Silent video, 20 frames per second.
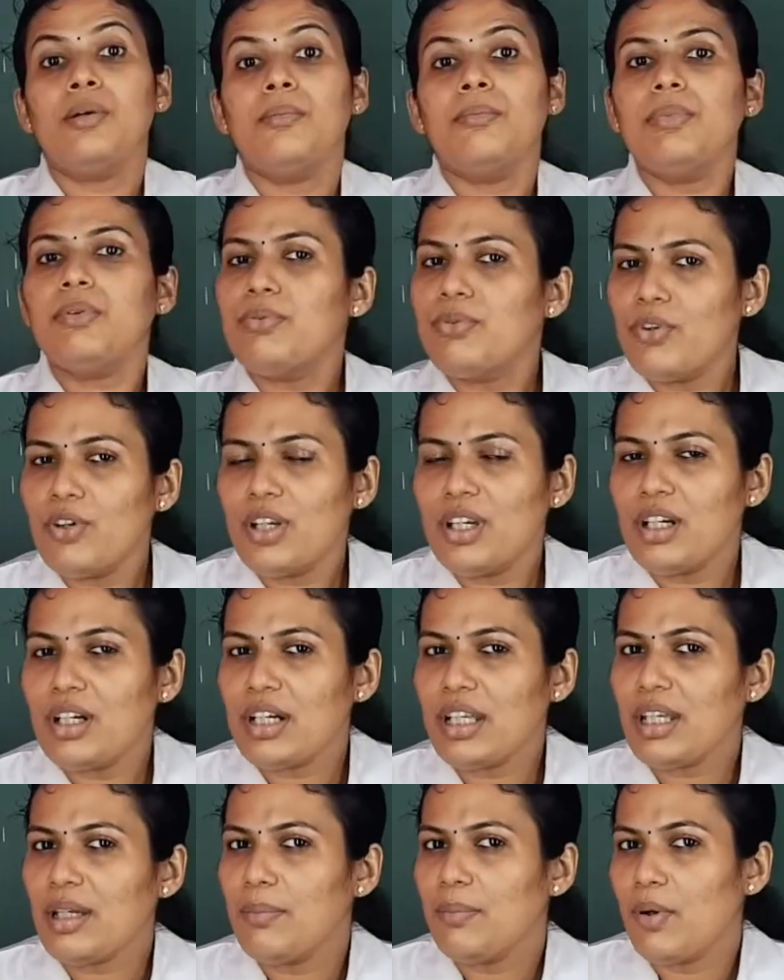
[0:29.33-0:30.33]
Before
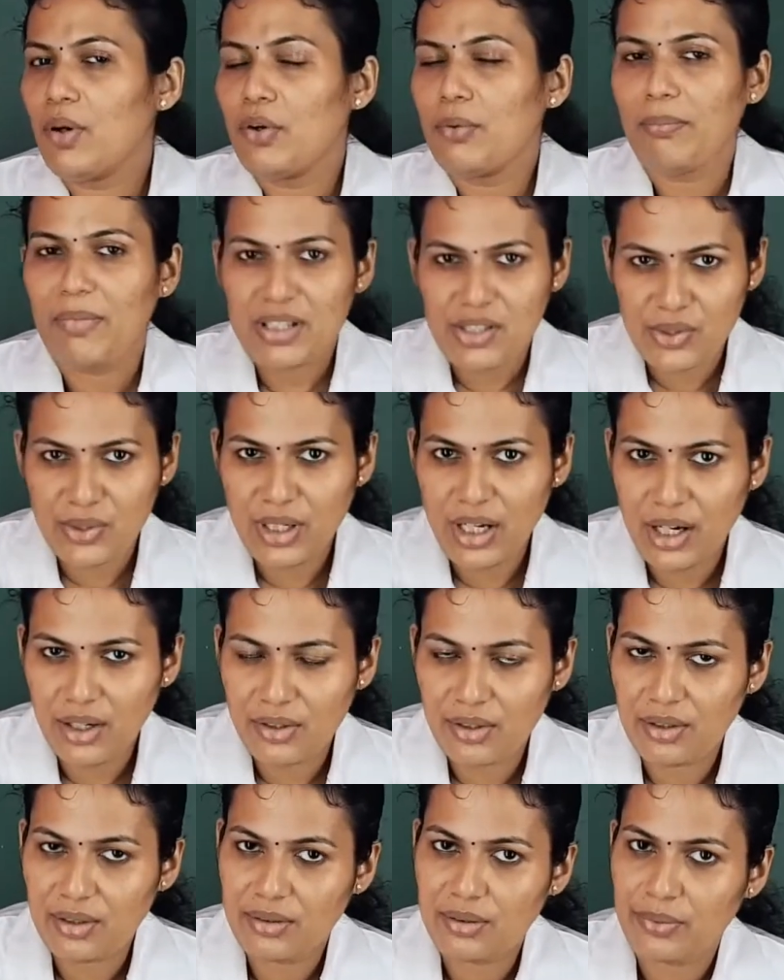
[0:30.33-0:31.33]
learning about
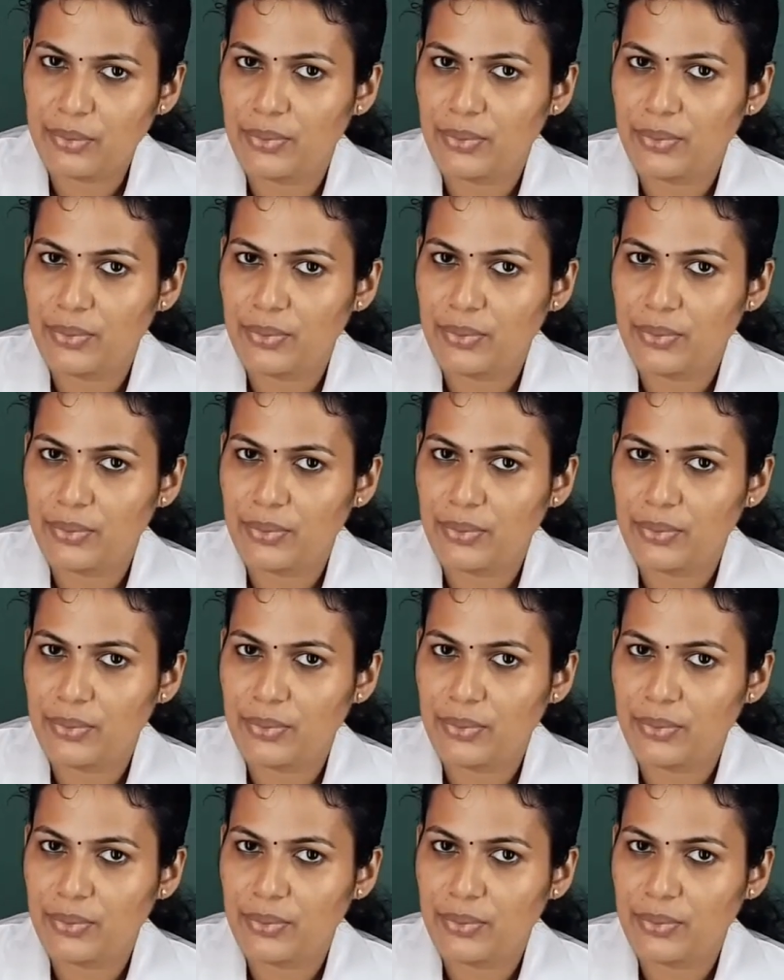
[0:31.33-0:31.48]
muscular